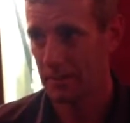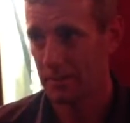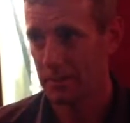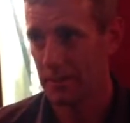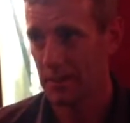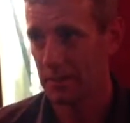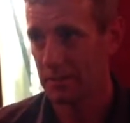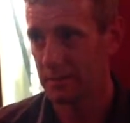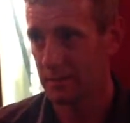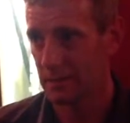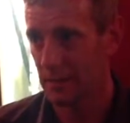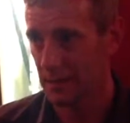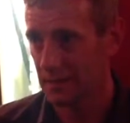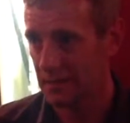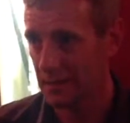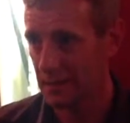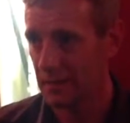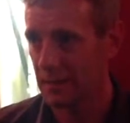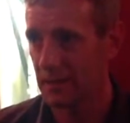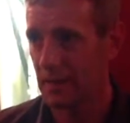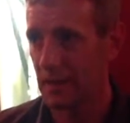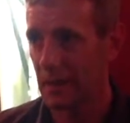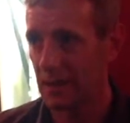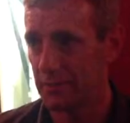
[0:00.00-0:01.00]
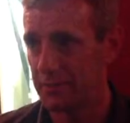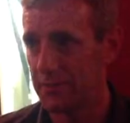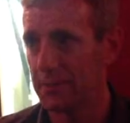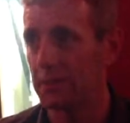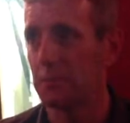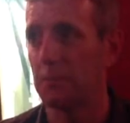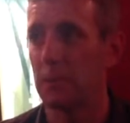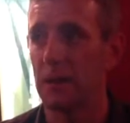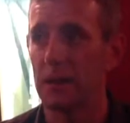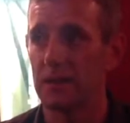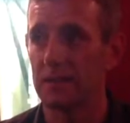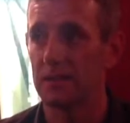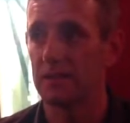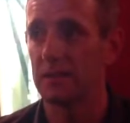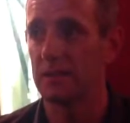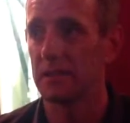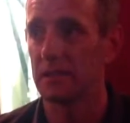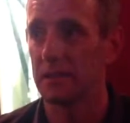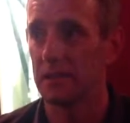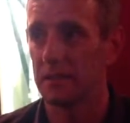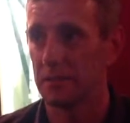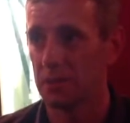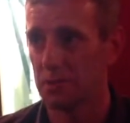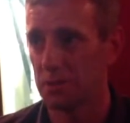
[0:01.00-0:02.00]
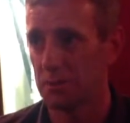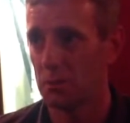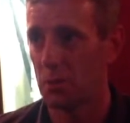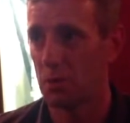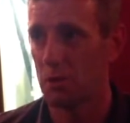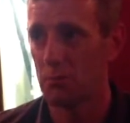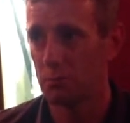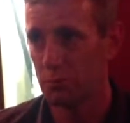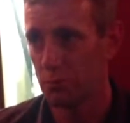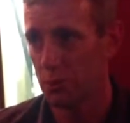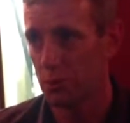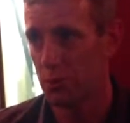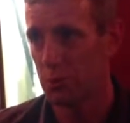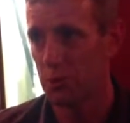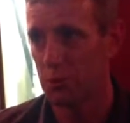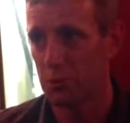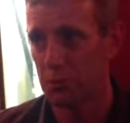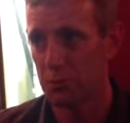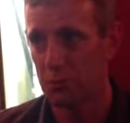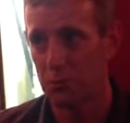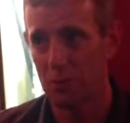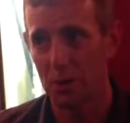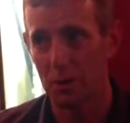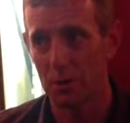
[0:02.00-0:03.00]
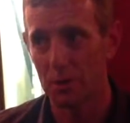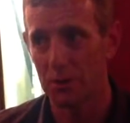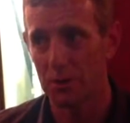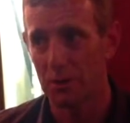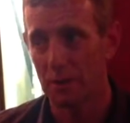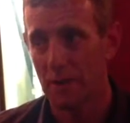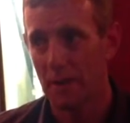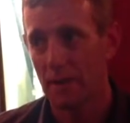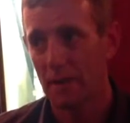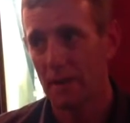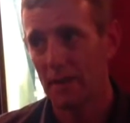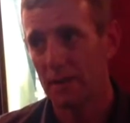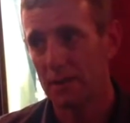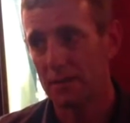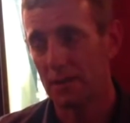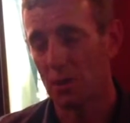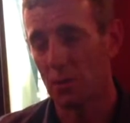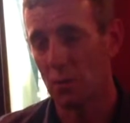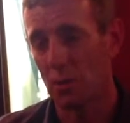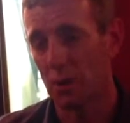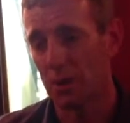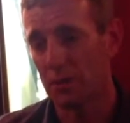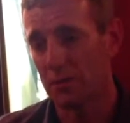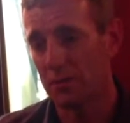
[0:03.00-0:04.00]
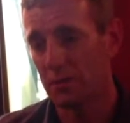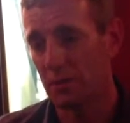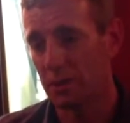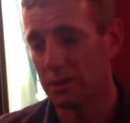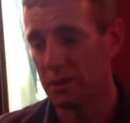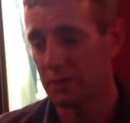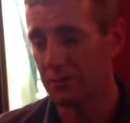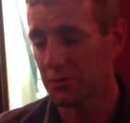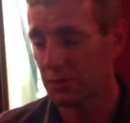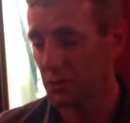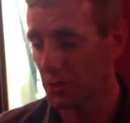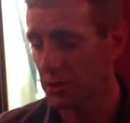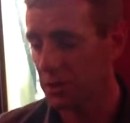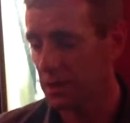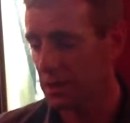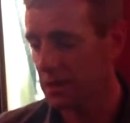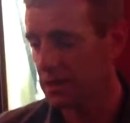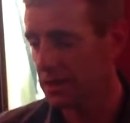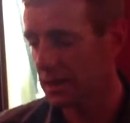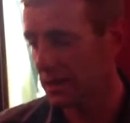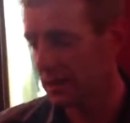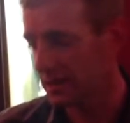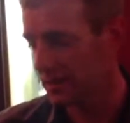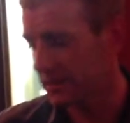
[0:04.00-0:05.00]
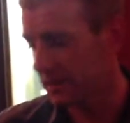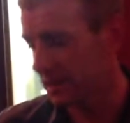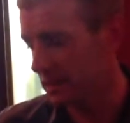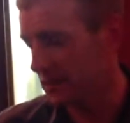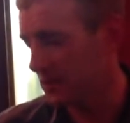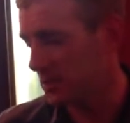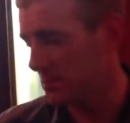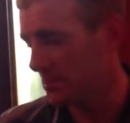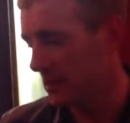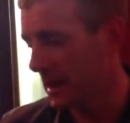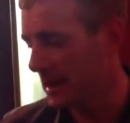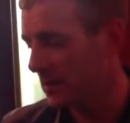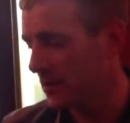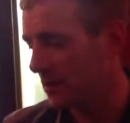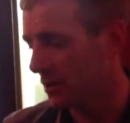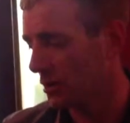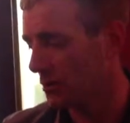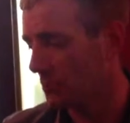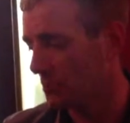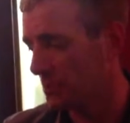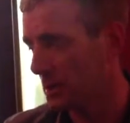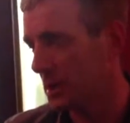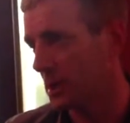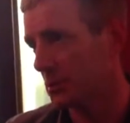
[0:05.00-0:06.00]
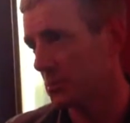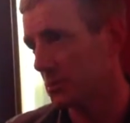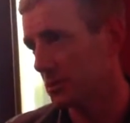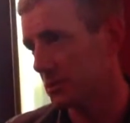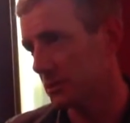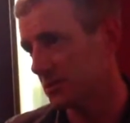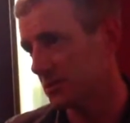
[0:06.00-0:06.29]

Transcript: that they didn't have the capacity in their small brewery up the road. Yeah. So what, what they've done is they continue to make their own beer, but